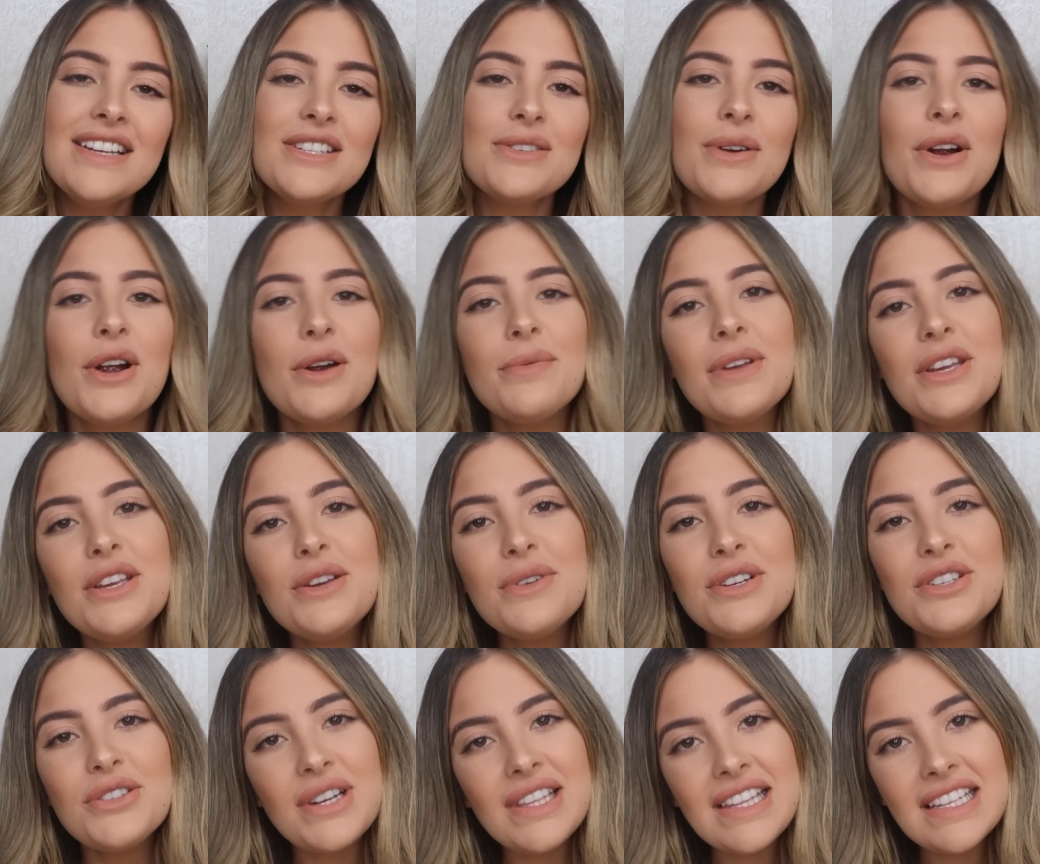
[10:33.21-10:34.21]
So I hope that you
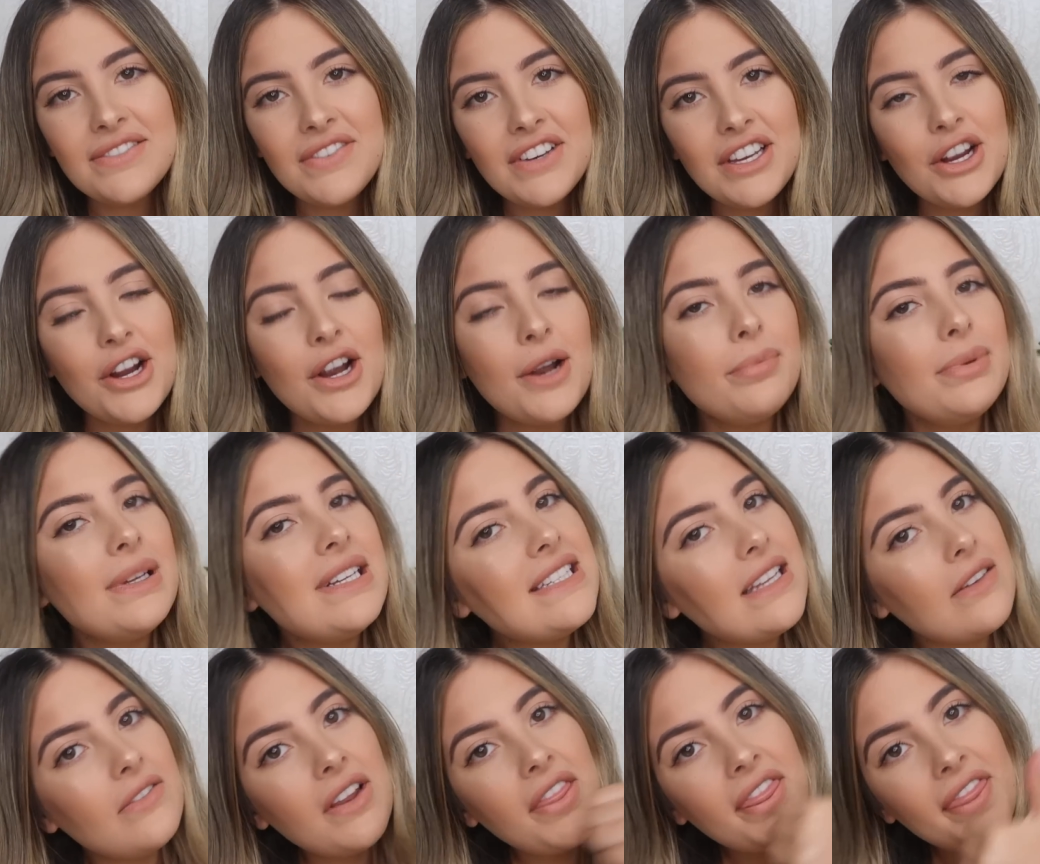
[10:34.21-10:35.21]
enjoyed this video. Please
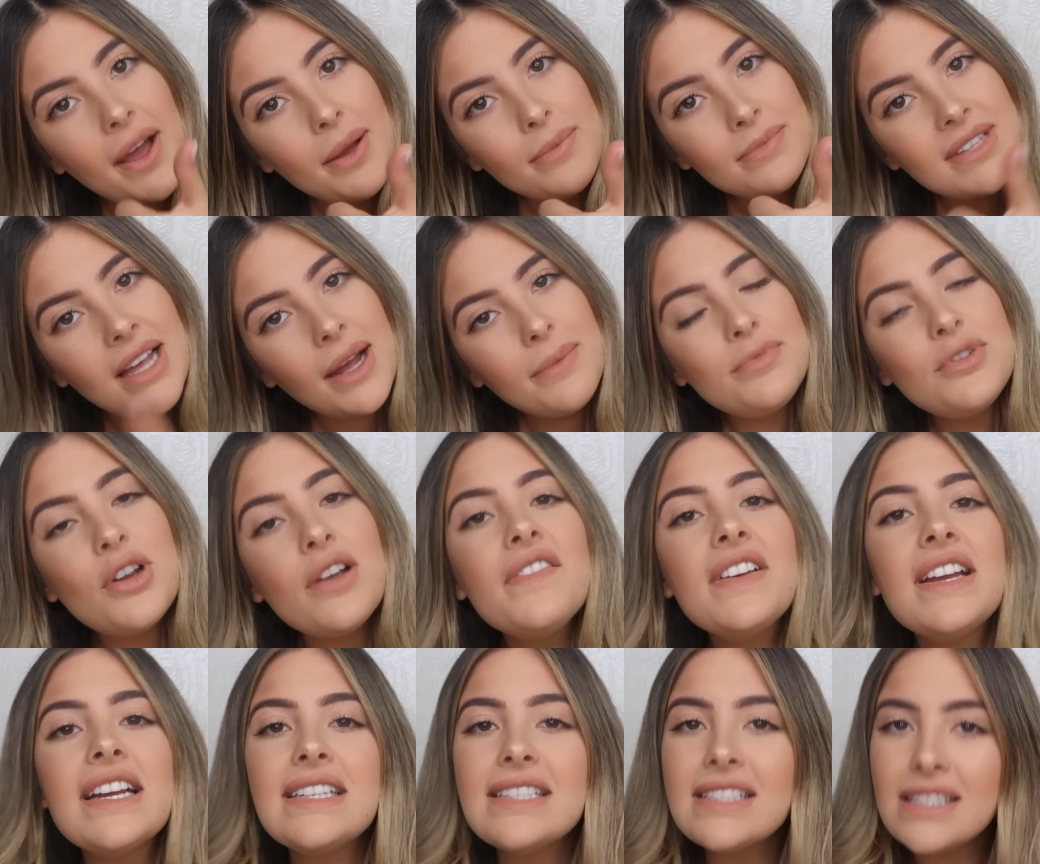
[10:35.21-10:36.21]
give it a thumbs up.
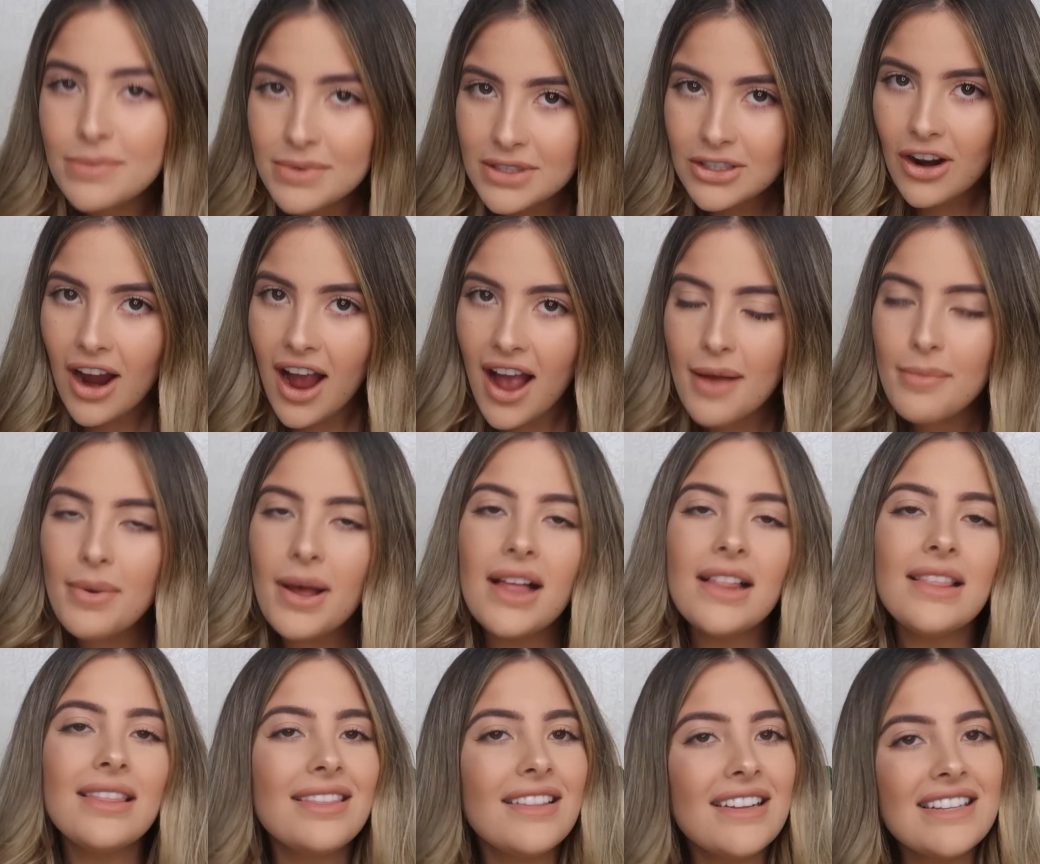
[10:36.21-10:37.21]
Don't forget to subscribe.
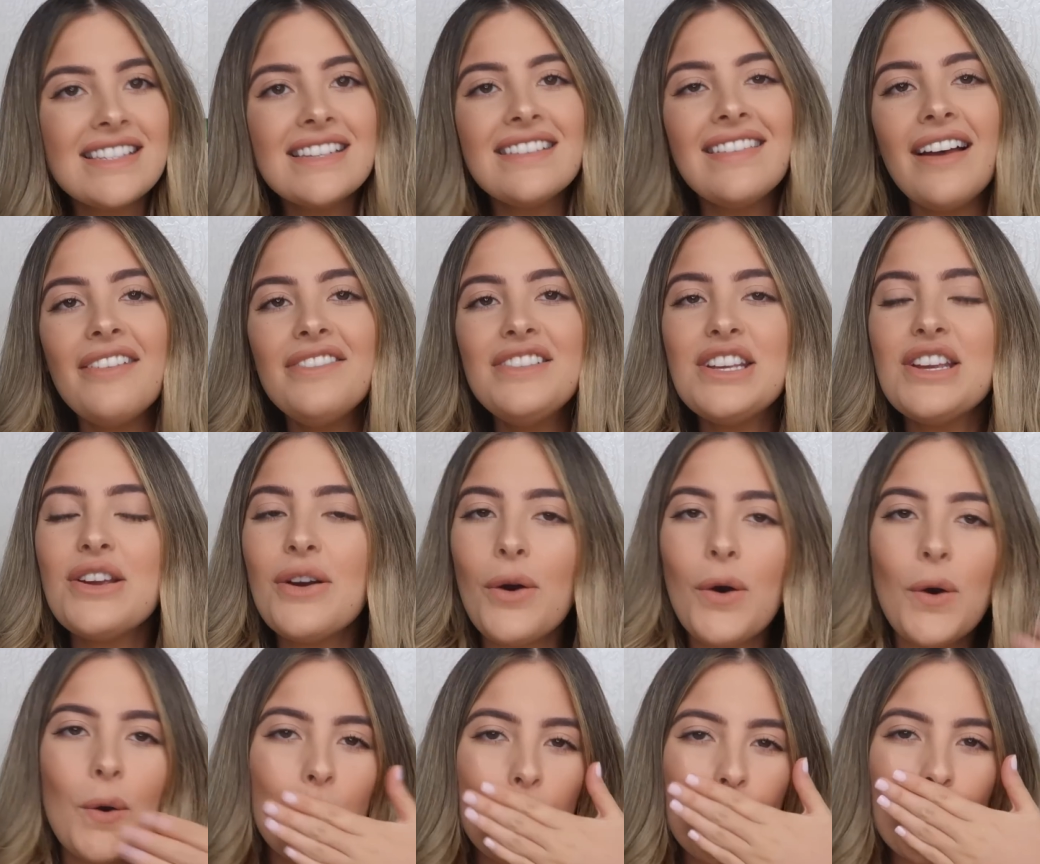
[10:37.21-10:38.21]
Lots of love to you
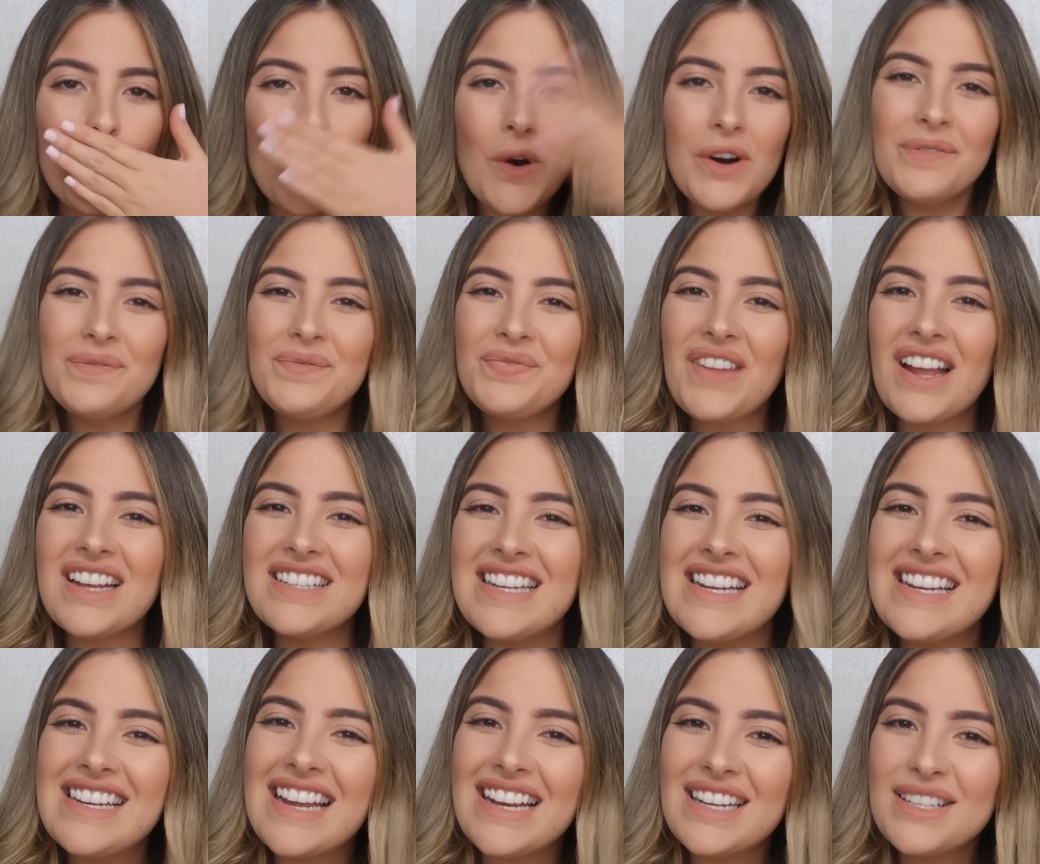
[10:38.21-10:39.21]
all. I'll
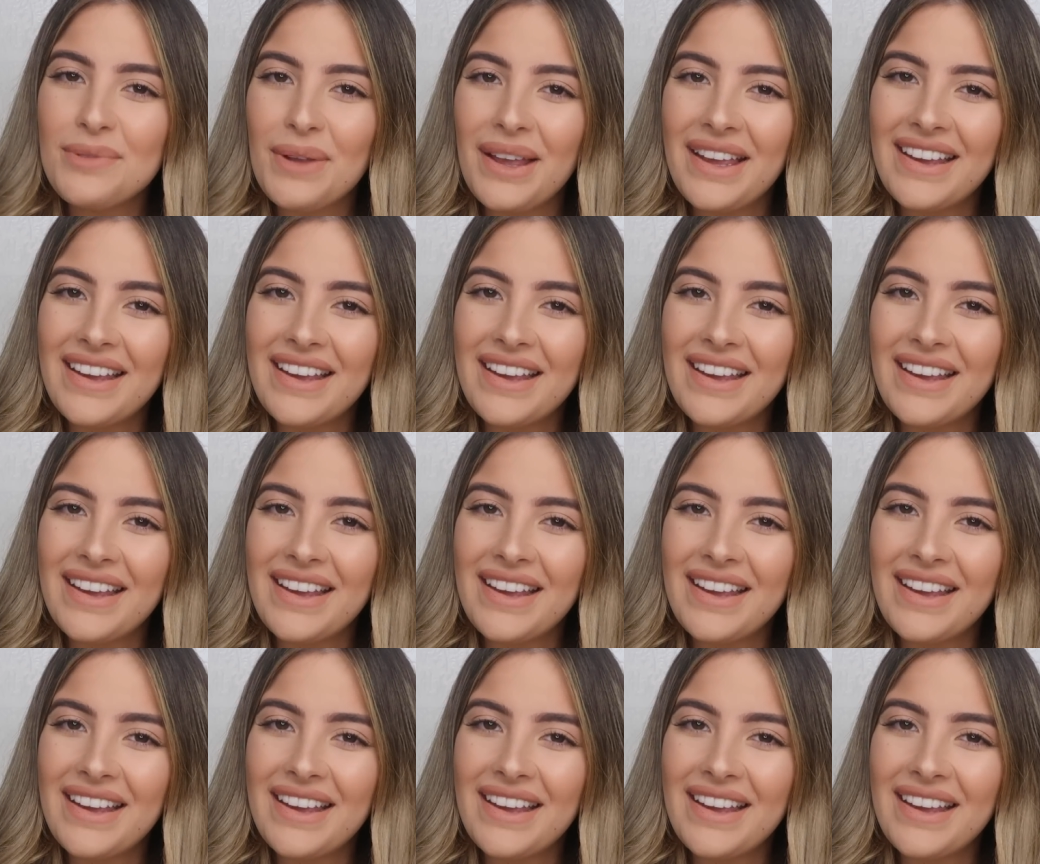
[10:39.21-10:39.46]
see you next